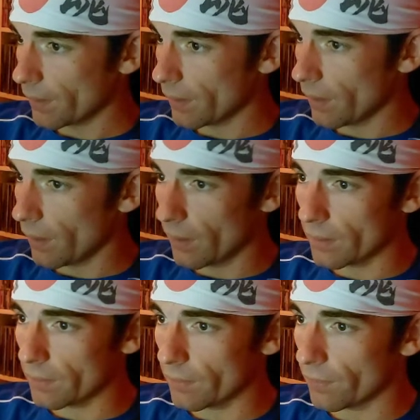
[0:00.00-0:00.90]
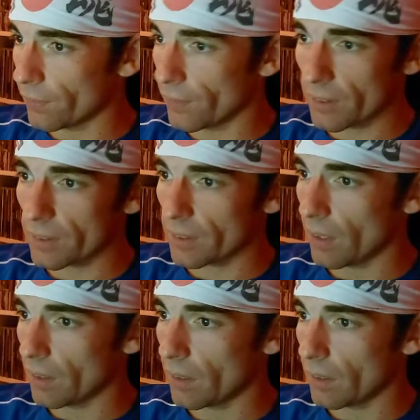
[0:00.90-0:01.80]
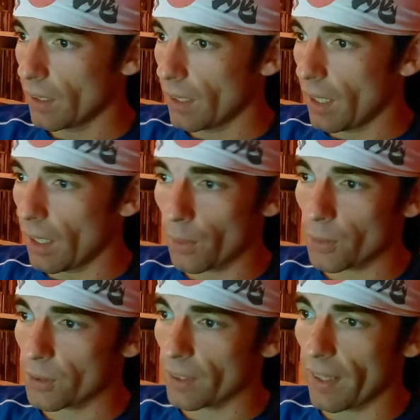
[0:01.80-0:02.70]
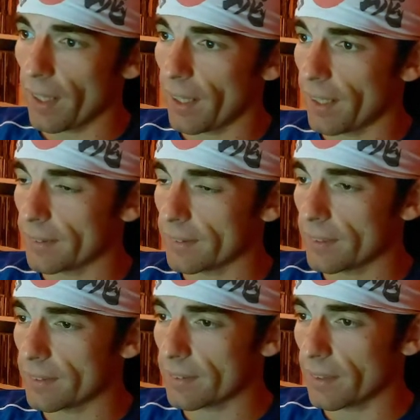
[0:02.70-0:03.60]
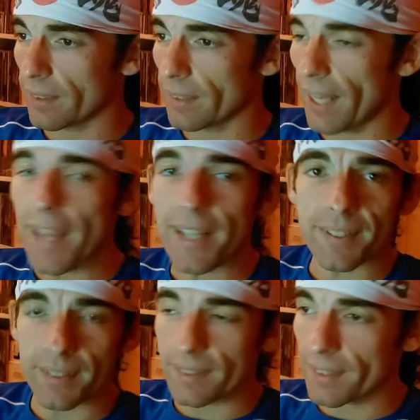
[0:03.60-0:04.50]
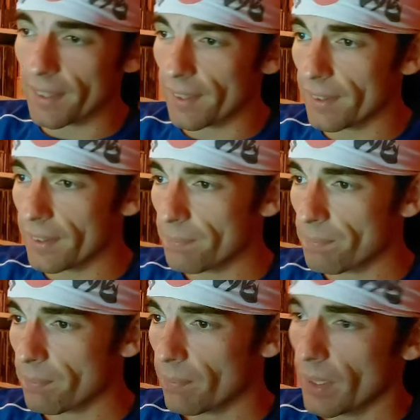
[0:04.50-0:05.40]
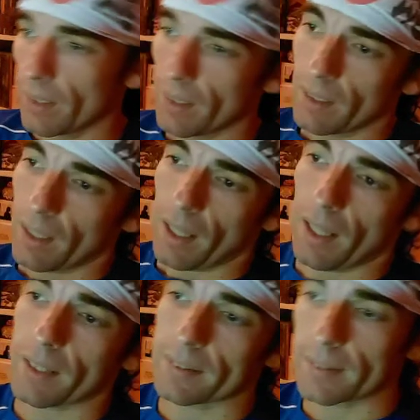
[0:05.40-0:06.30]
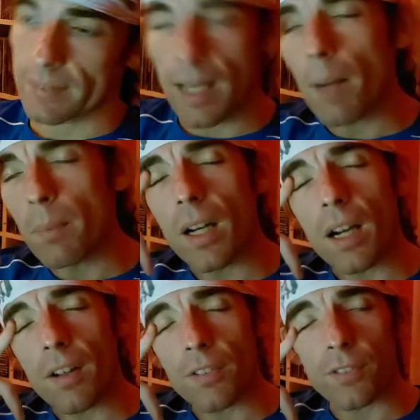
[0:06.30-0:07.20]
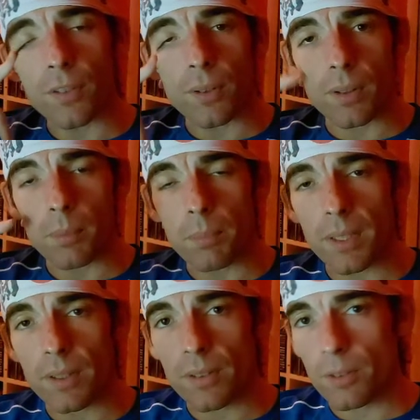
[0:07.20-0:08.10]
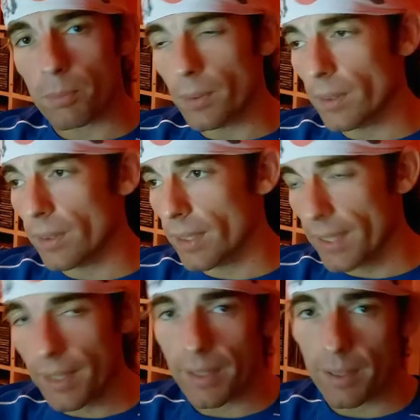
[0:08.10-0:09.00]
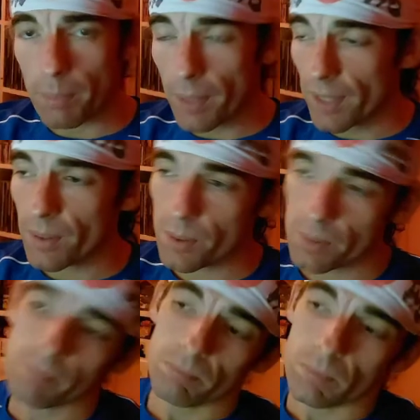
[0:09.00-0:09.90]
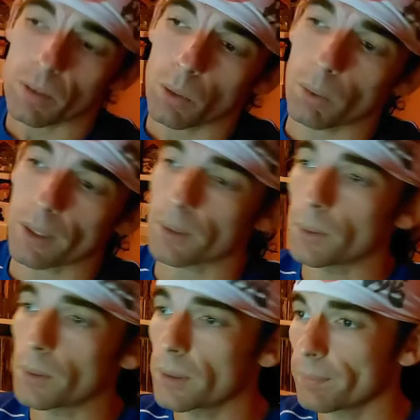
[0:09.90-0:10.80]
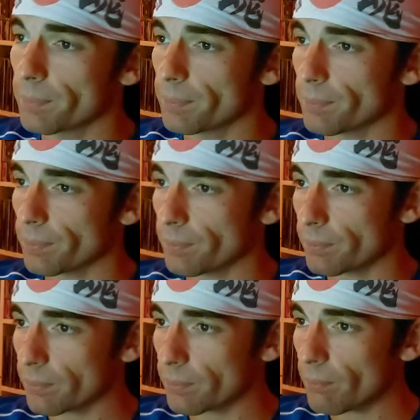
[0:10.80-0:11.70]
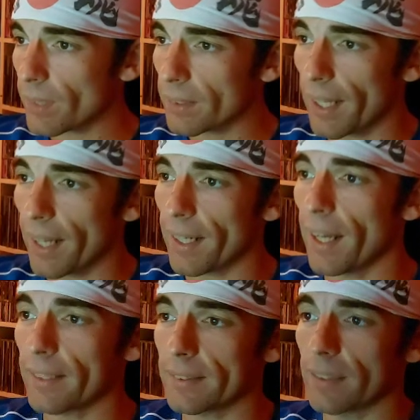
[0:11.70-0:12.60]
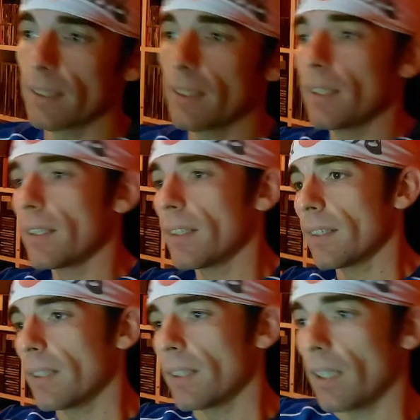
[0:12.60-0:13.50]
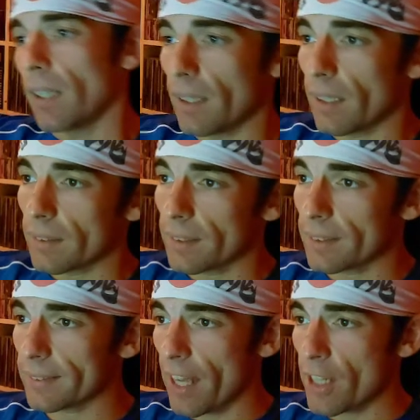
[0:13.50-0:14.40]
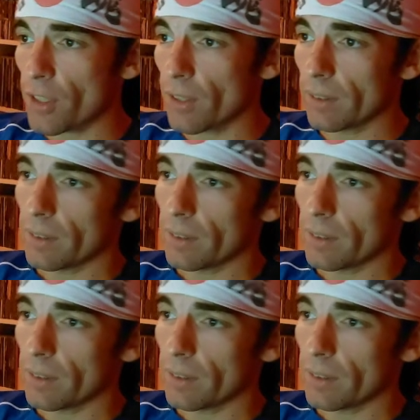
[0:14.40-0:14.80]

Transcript: on 1st August I had this 18k at a sub 4 minutes per k pace, quite good. Then I had this session